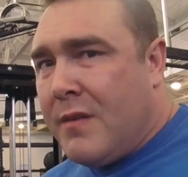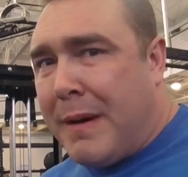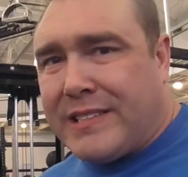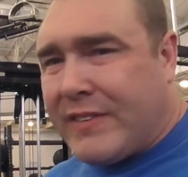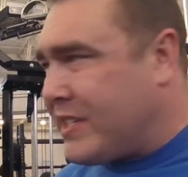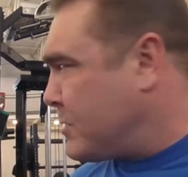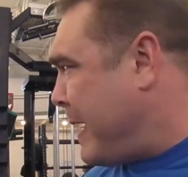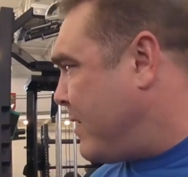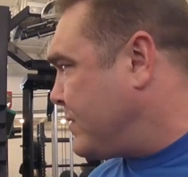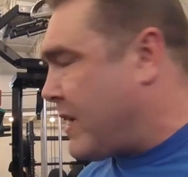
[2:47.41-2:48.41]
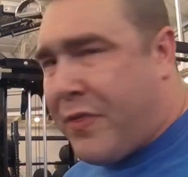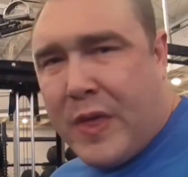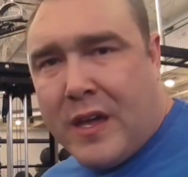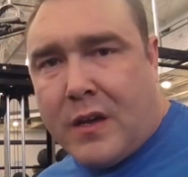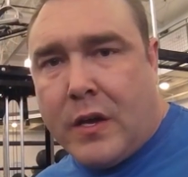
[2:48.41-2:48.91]
about 76 pounds I
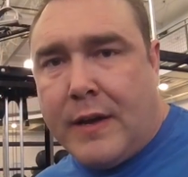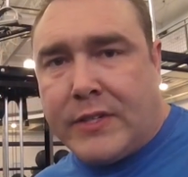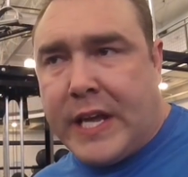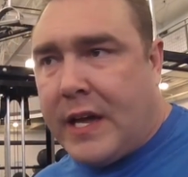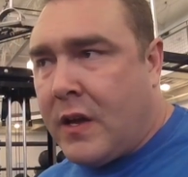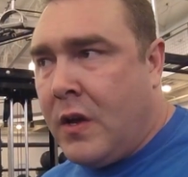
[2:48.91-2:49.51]
think, give or take,